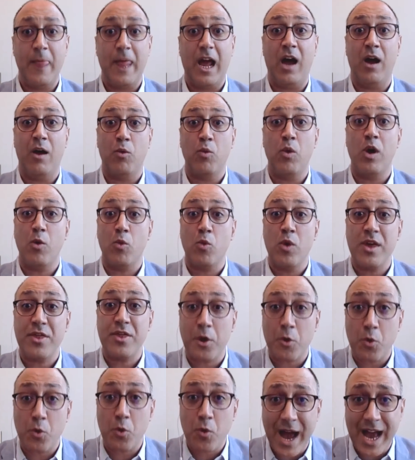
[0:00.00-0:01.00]

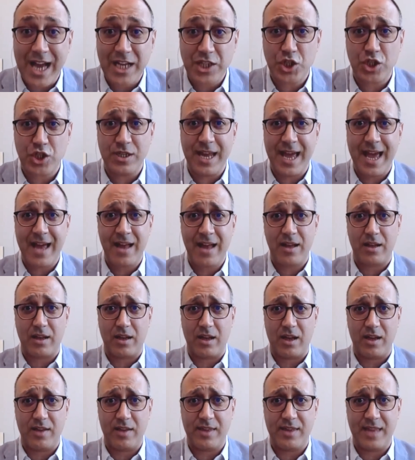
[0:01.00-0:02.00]
with a
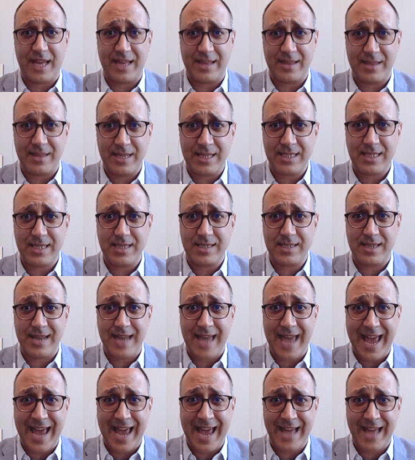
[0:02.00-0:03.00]
rationale that this is
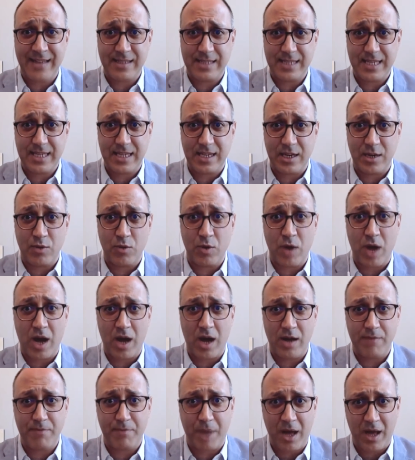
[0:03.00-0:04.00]
an
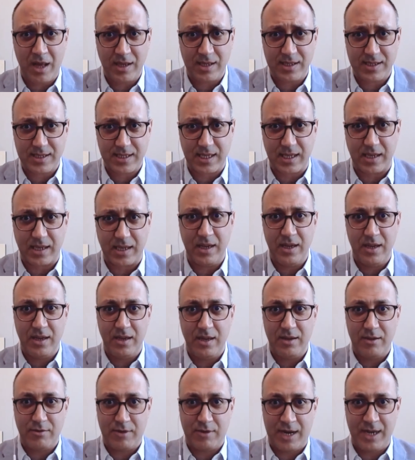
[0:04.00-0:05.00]
anti-Iran policy,
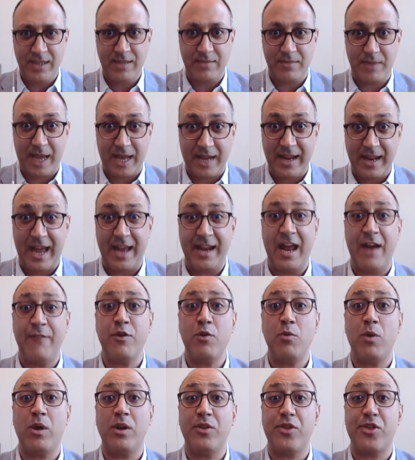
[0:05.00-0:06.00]
right? And
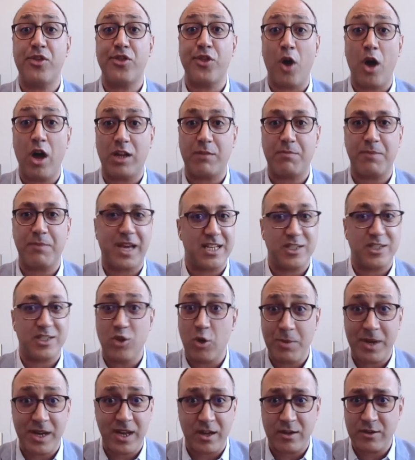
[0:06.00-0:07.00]
everyone thought, because
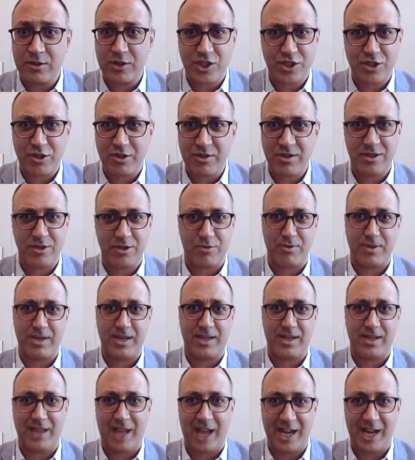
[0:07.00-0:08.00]
nobody understood the
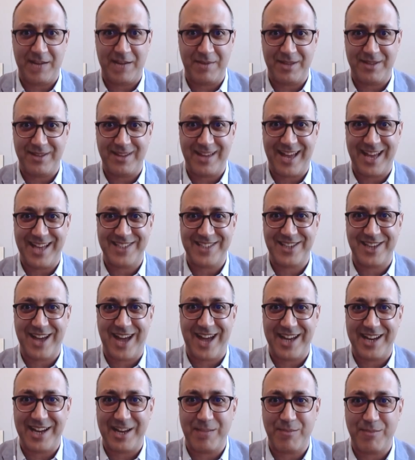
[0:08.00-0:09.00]
realignment as a
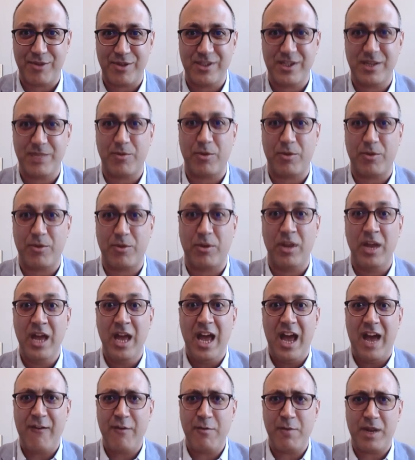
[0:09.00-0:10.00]
guiding principle,
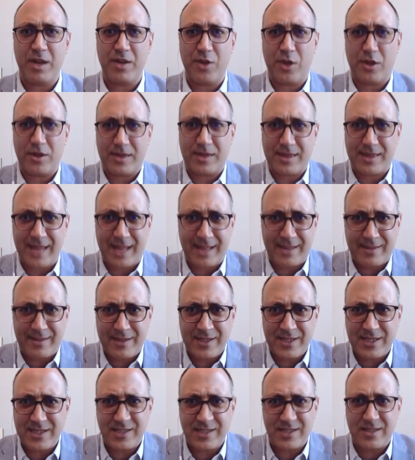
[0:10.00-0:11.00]
everybody thought that
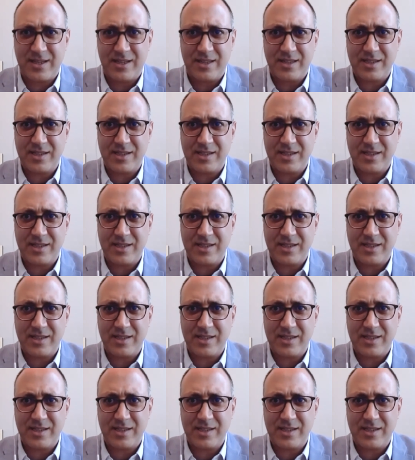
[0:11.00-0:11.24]
this is